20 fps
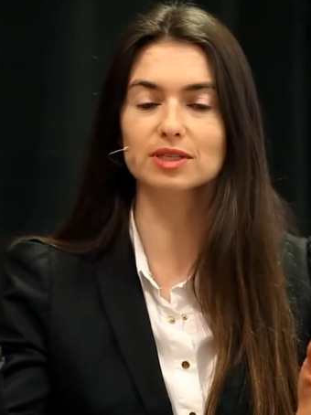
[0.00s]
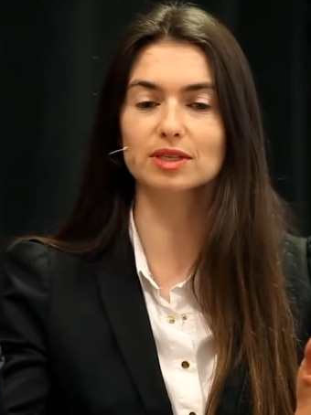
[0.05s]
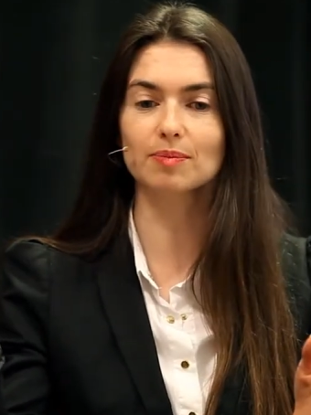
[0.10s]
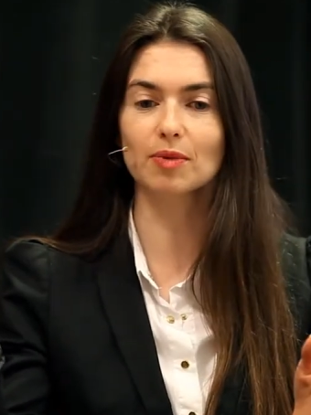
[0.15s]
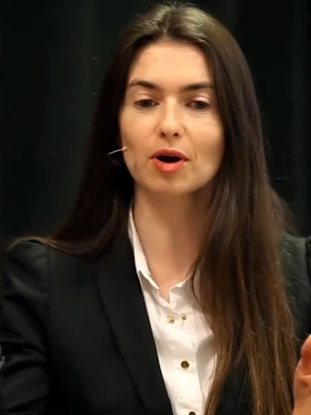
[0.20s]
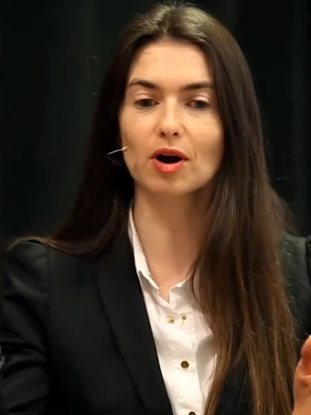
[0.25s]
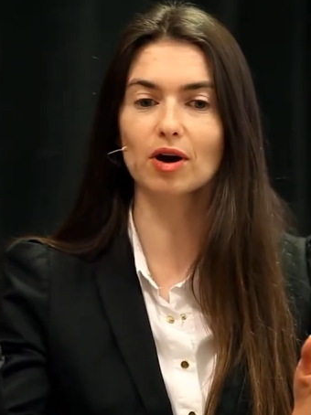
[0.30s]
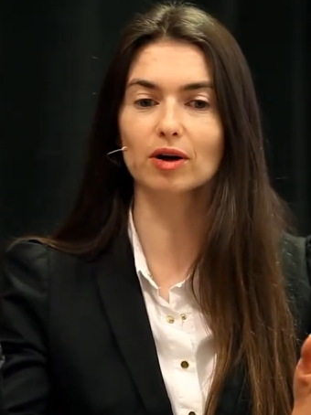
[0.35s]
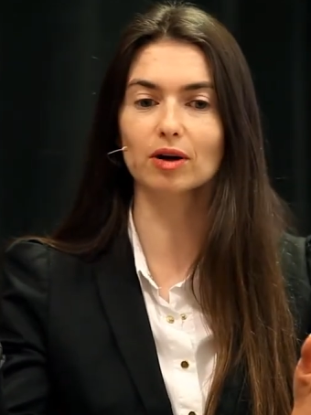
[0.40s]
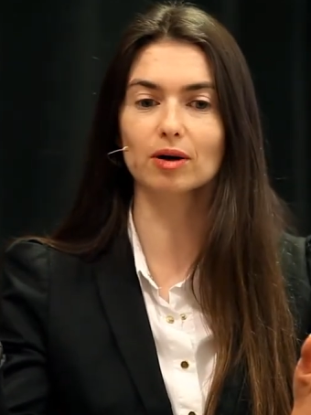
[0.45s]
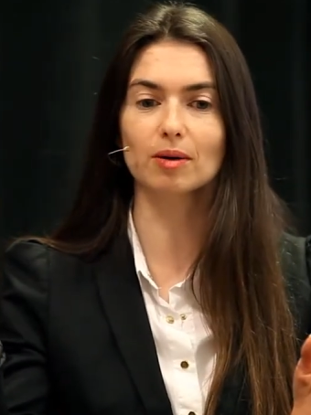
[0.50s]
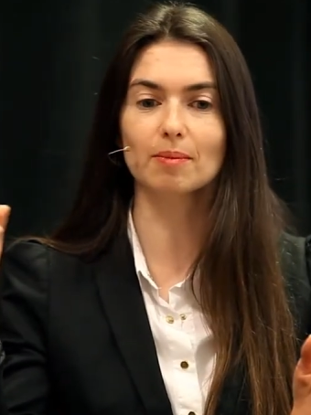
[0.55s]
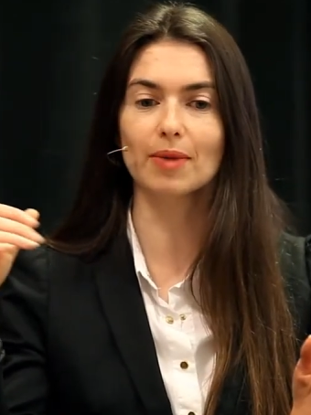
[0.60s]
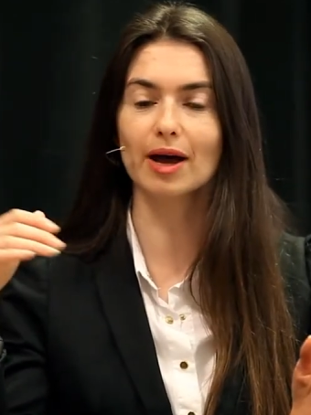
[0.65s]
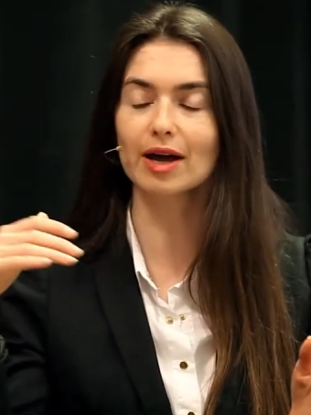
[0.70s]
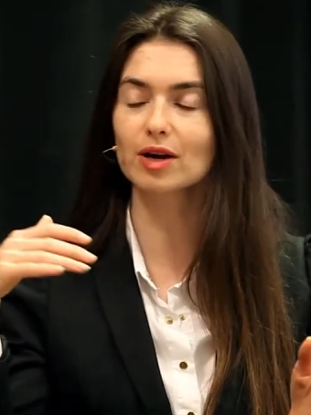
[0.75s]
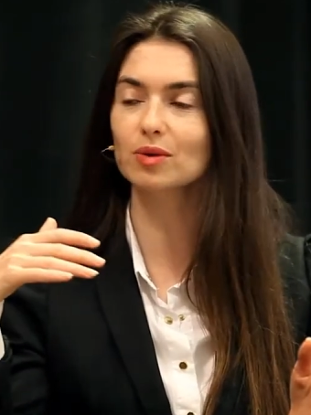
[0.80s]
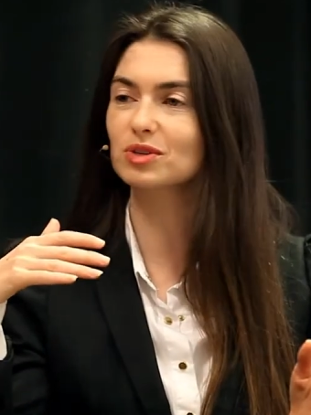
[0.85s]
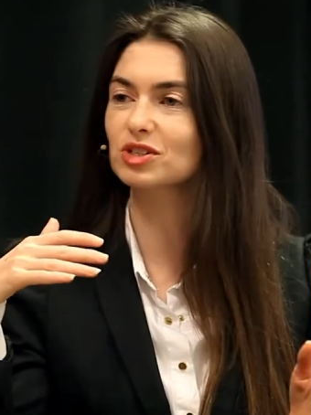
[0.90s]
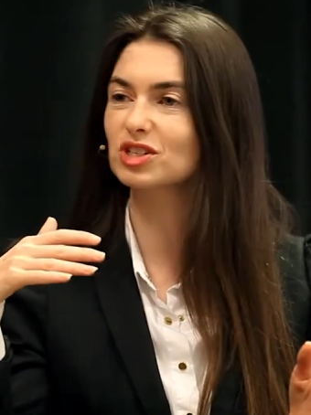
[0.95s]
in the park, her
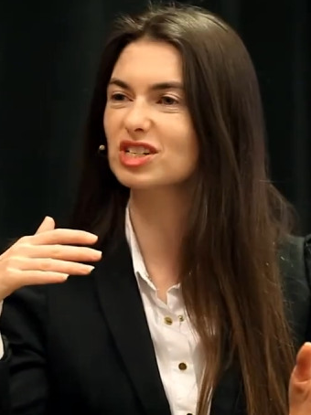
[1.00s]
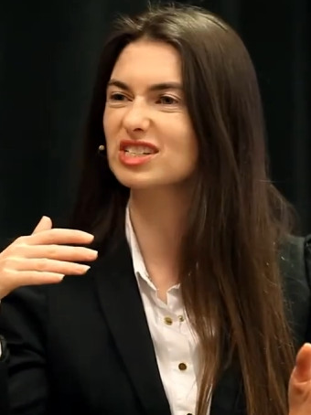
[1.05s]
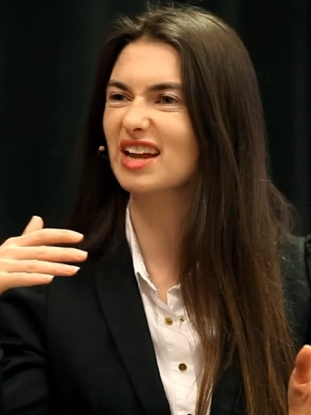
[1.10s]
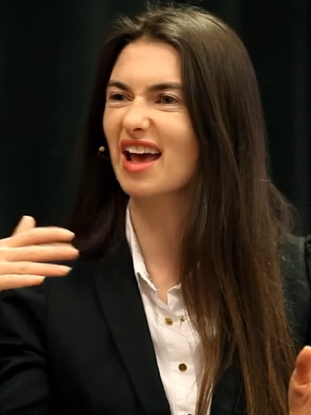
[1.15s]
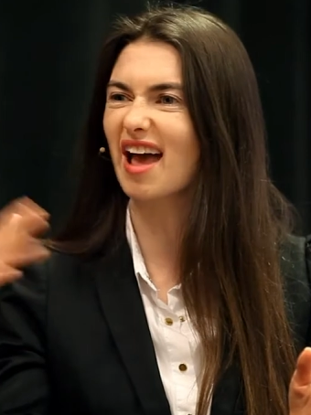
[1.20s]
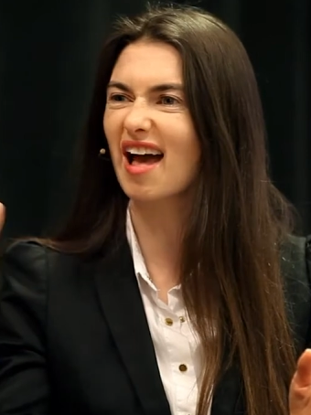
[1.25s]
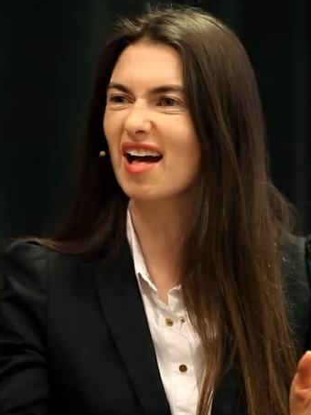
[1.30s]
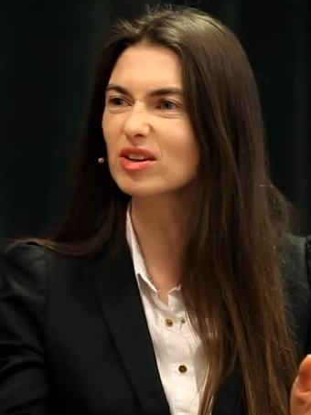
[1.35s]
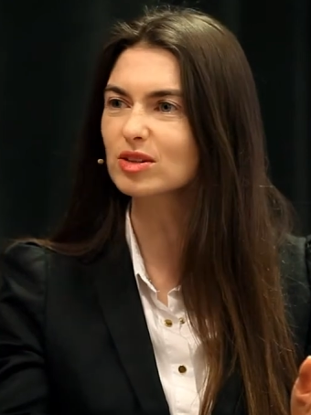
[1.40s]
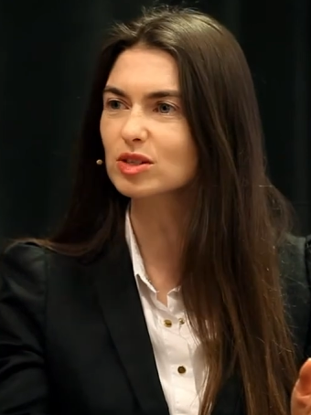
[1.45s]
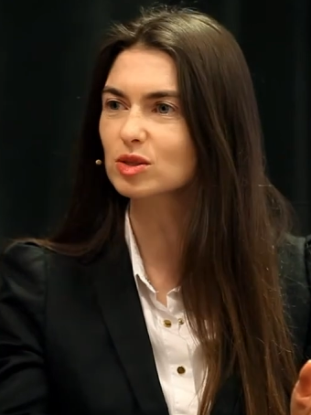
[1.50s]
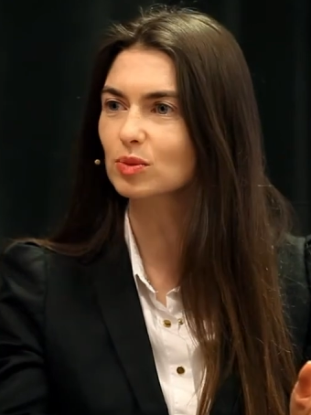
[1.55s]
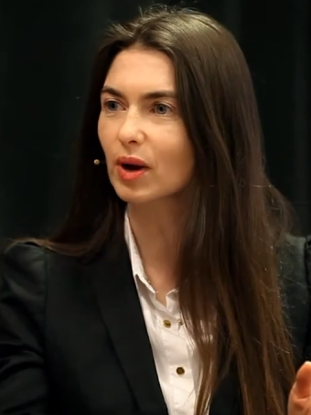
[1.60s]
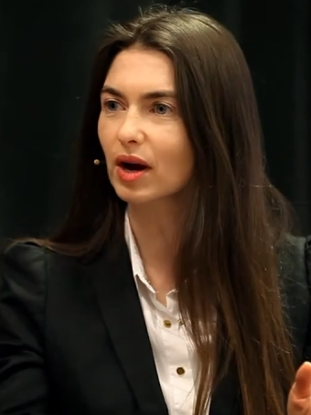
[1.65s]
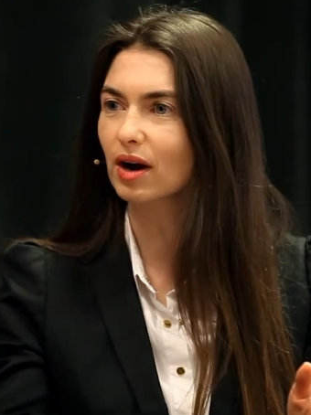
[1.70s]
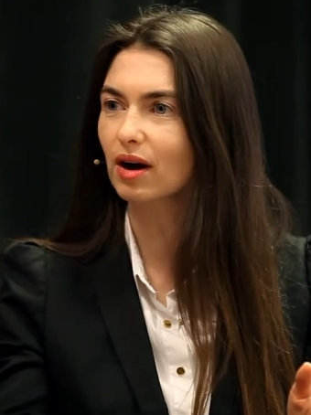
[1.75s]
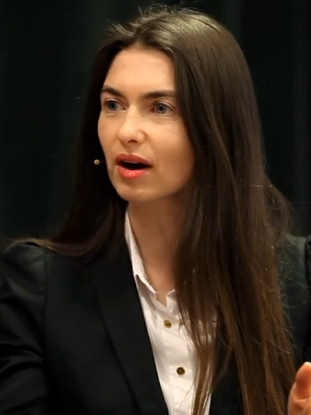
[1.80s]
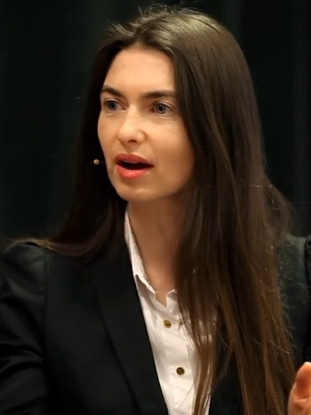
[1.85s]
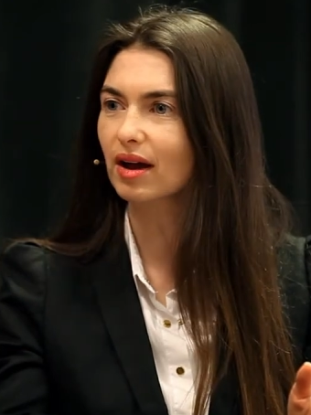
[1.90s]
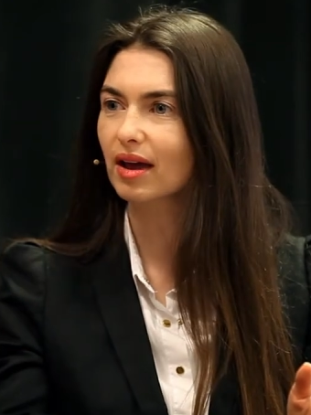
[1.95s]
mind was just
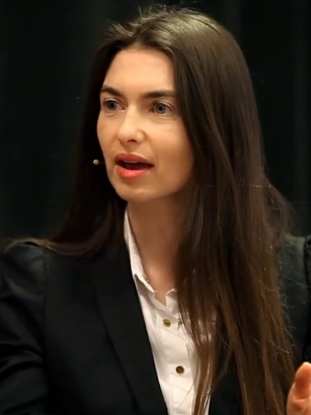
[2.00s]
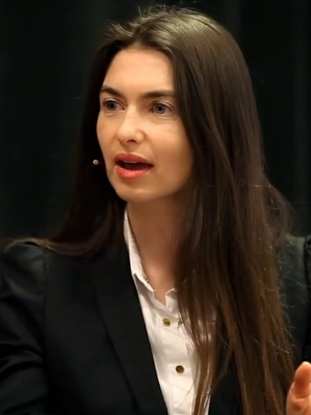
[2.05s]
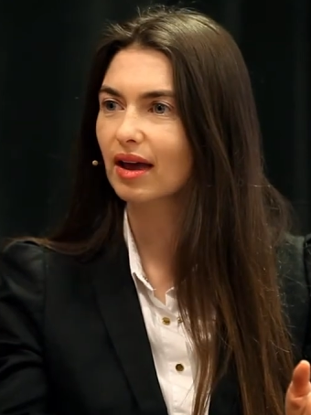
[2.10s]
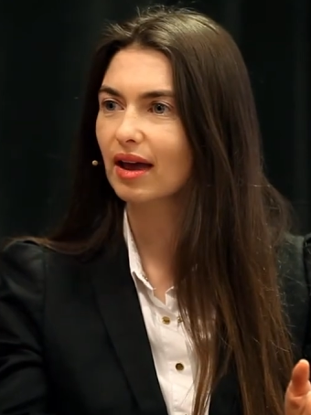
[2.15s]
elsewhere.